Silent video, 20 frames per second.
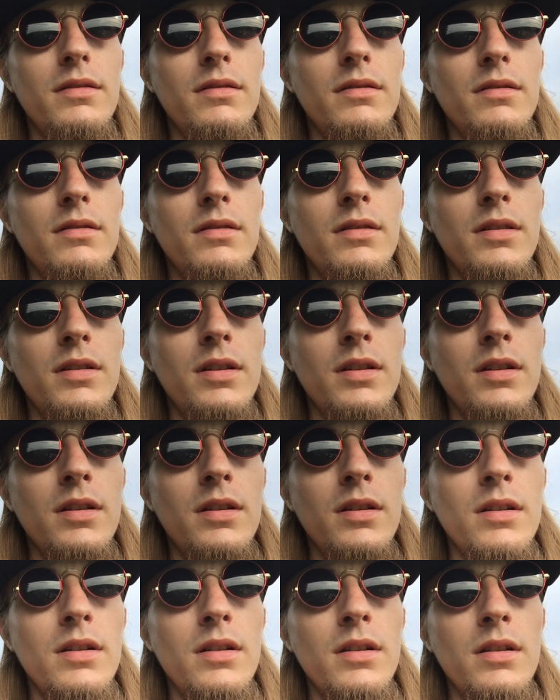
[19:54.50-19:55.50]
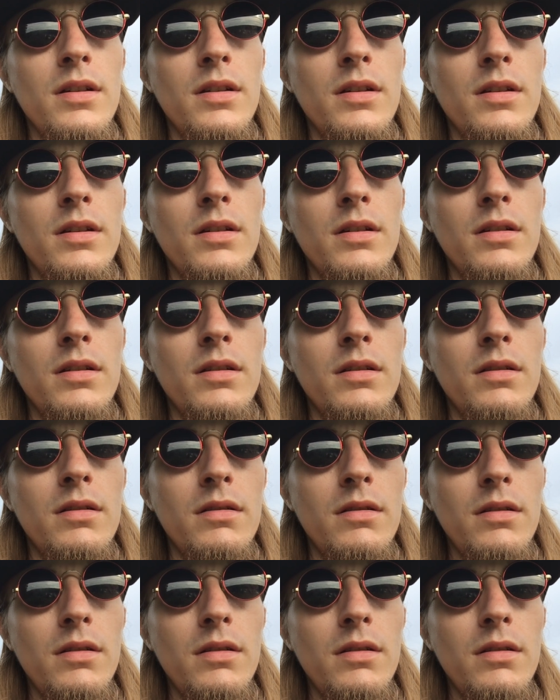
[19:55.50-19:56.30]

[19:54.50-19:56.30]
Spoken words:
No one is speaking in this clip.